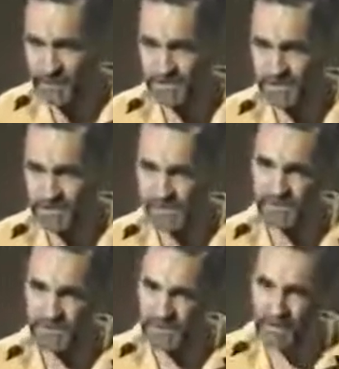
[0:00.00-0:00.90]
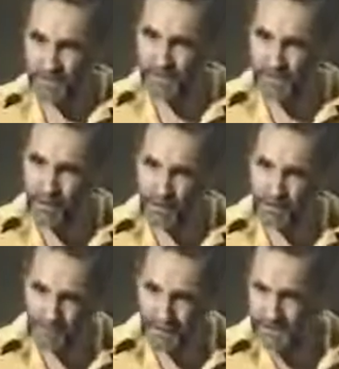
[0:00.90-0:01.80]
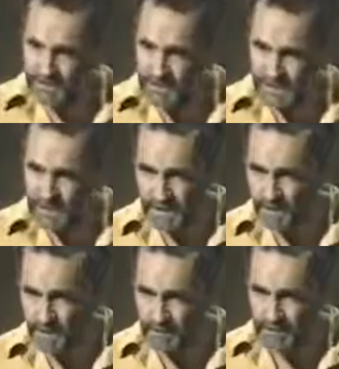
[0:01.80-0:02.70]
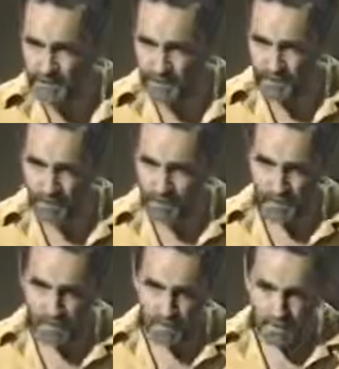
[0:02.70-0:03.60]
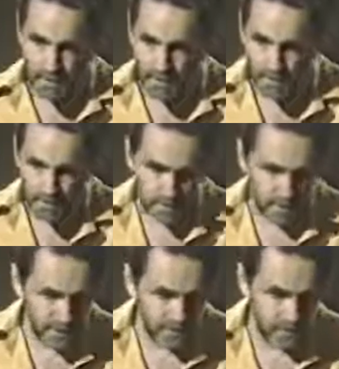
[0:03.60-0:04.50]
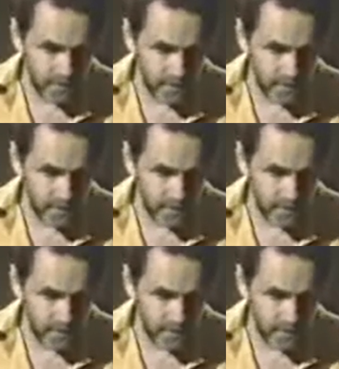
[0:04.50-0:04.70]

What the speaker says: function except the self-important trips that they get on for whatever.